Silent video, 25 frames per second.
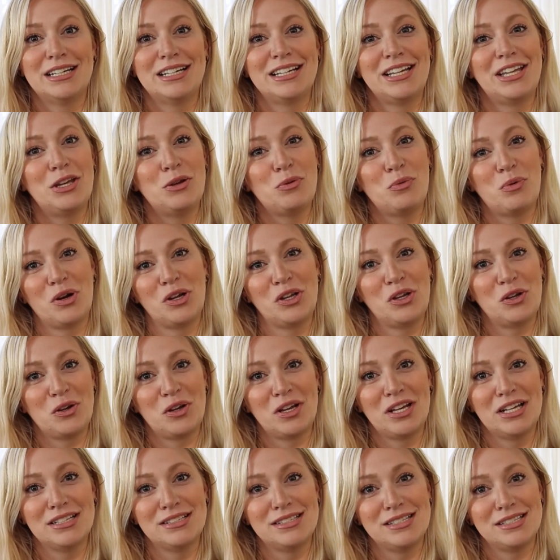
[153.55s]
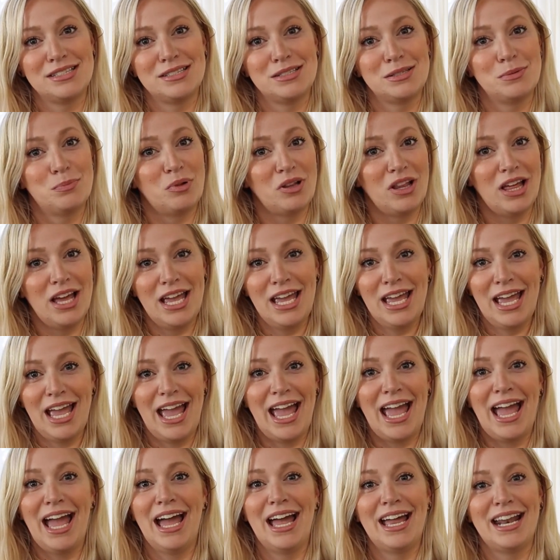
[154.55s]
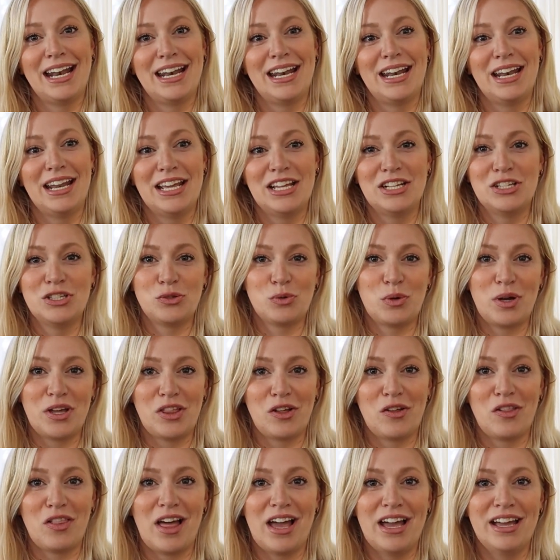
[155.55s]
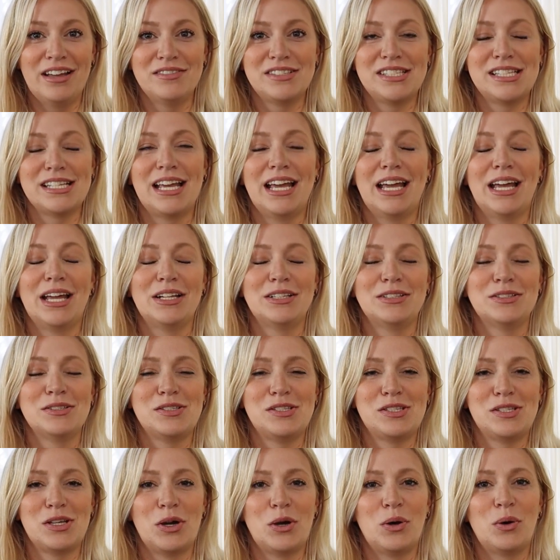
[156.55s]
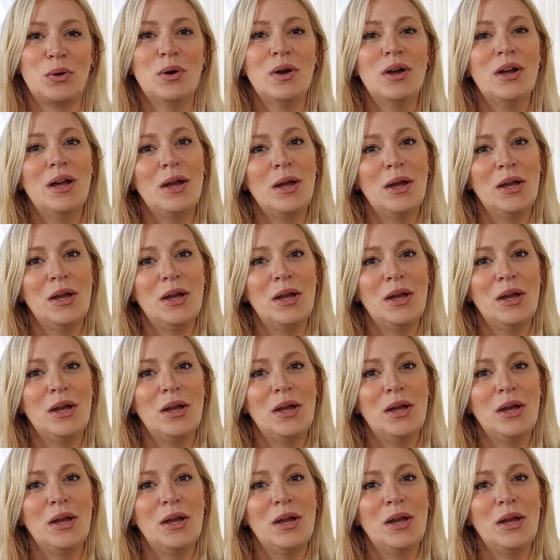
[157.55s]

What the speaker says: You want your kids to play and enjoy their lives, and so